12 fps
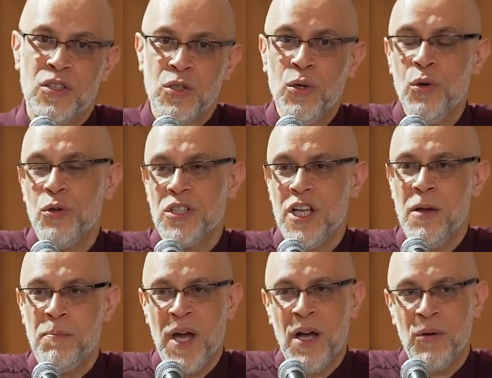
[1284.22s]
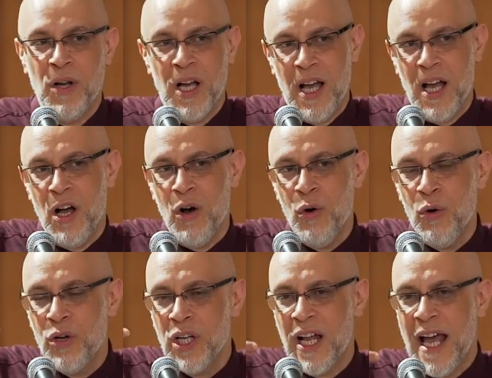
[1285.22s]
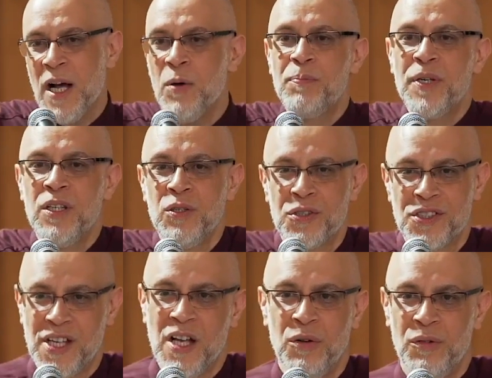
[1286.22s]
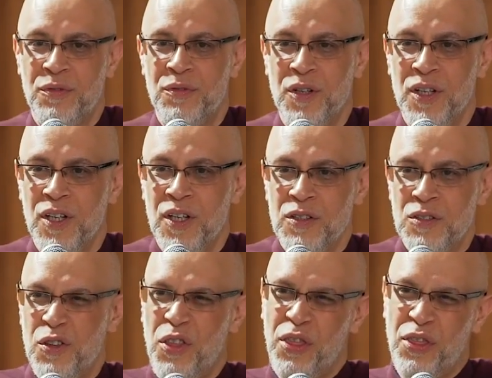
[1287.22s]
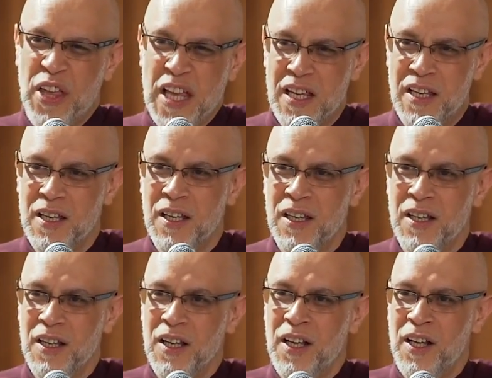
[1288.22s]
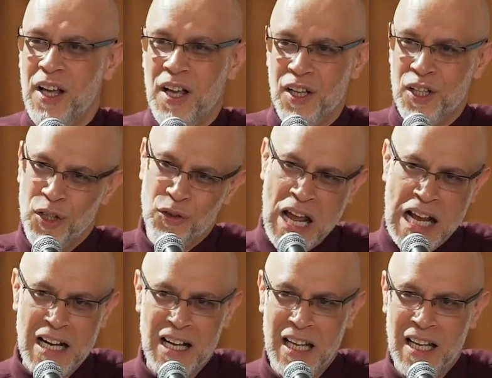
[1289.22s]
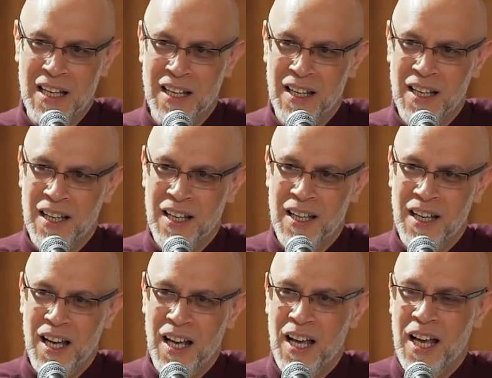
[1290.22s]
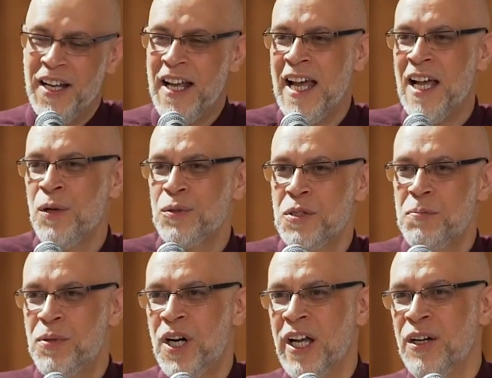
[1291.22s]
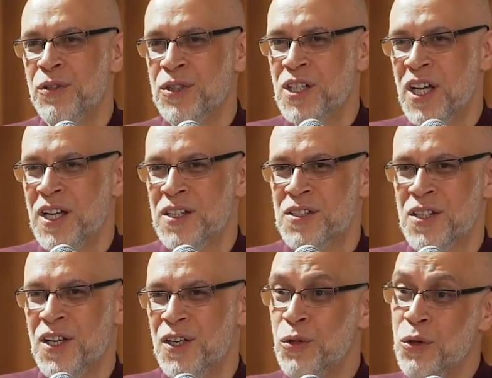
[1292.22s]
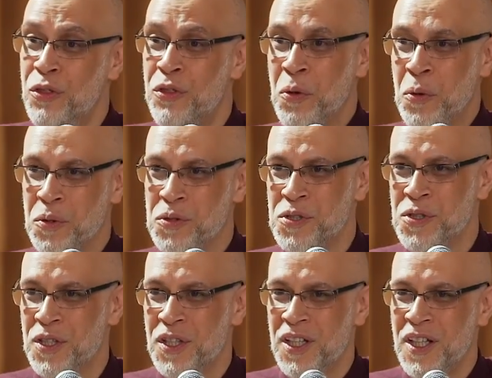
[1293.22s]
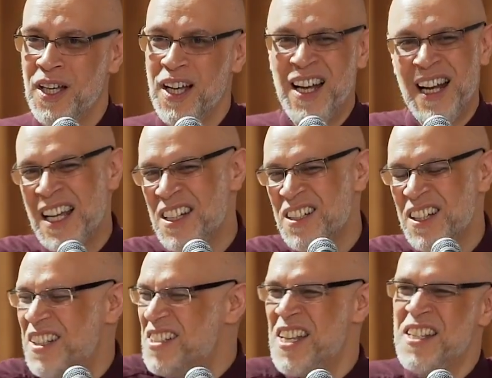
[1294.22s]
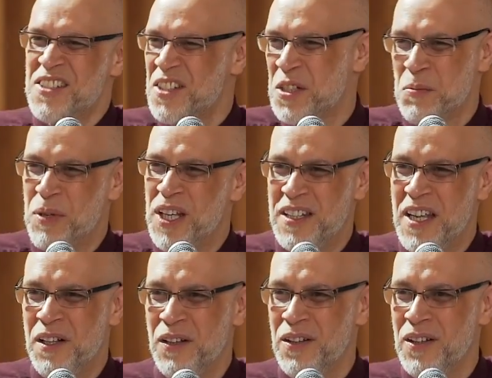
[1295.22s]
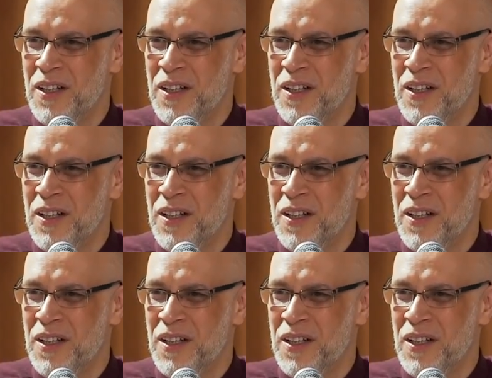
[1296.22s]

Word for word: talked about helping yourself to think correctly and how to prioritize your thoughts. And actually, this ain't such a big deal.